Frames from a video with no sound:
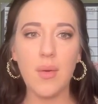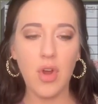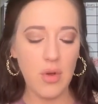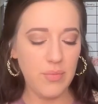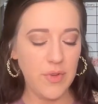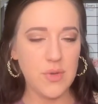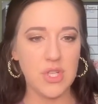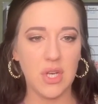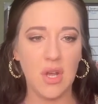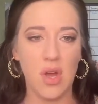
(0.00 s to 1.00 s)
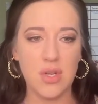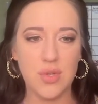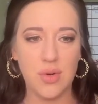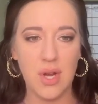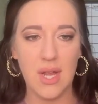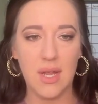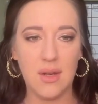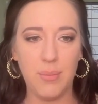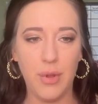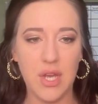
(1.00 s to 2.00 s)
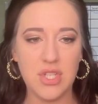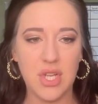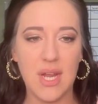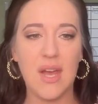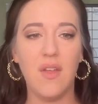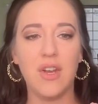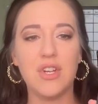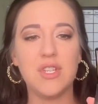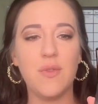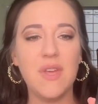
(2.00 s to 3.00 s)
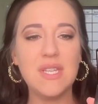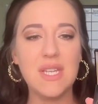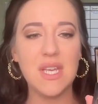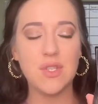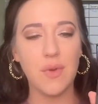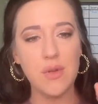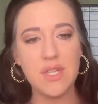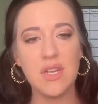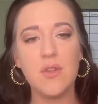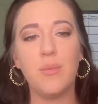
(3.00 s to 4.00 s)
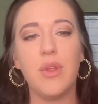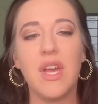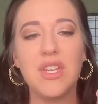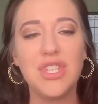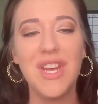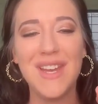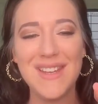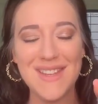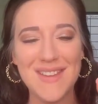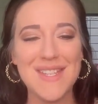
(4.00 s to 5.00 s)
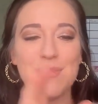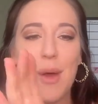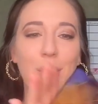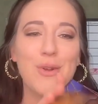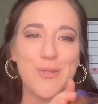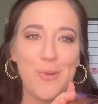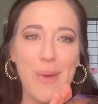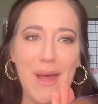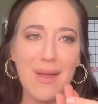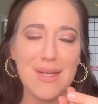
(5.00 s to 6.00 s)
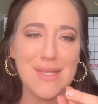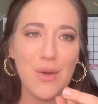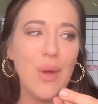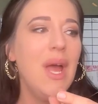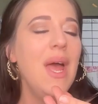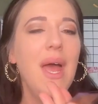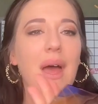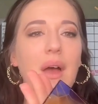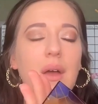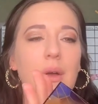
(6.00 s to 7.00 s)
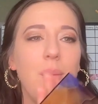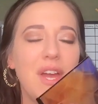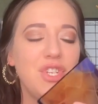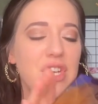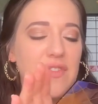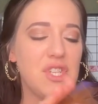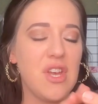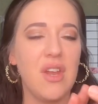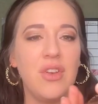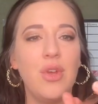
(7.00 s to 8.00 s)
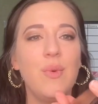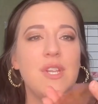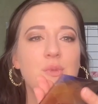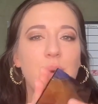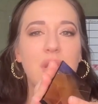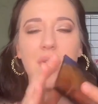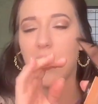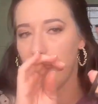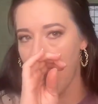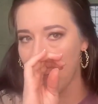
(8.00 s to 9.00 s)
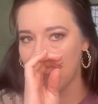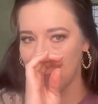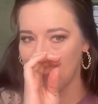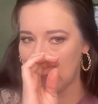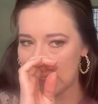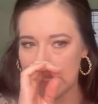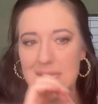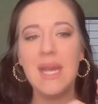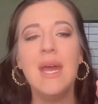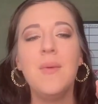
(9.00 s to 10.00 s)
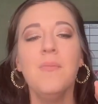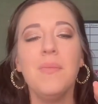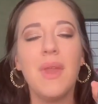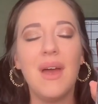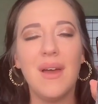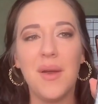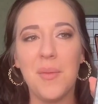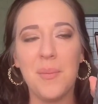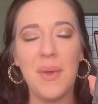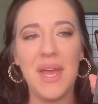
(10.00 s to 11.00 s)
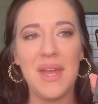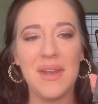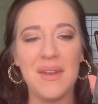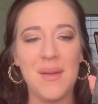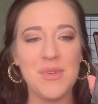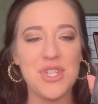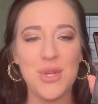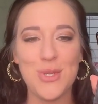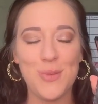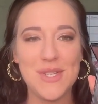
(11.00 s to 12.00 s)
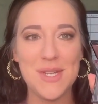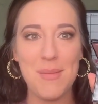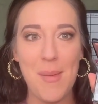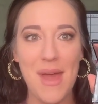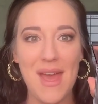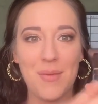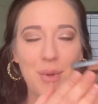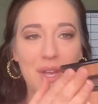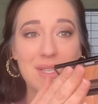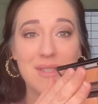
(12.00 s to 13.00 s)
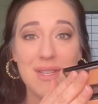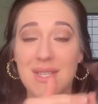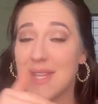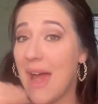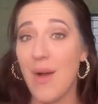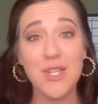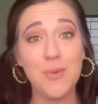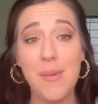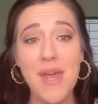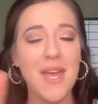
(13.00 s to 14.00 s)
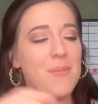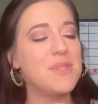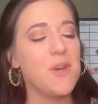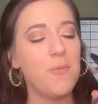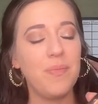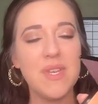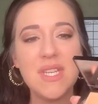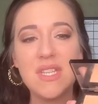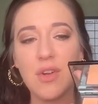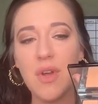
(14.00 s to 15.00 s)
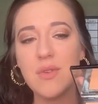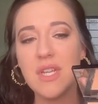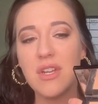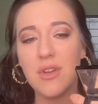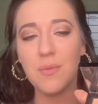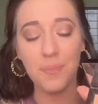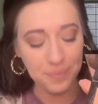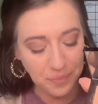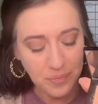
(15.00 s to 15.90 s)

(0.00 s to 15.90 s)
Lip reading: Chrome Fusion contour and blush and highlighter. So this is Rosy Nude Blush. This is my personal palette. So I should have just gotten new ones, but you know, I'm doing this and I'm just using what's in my bag because this is how I do my makeup. So this is our Rosy Nude.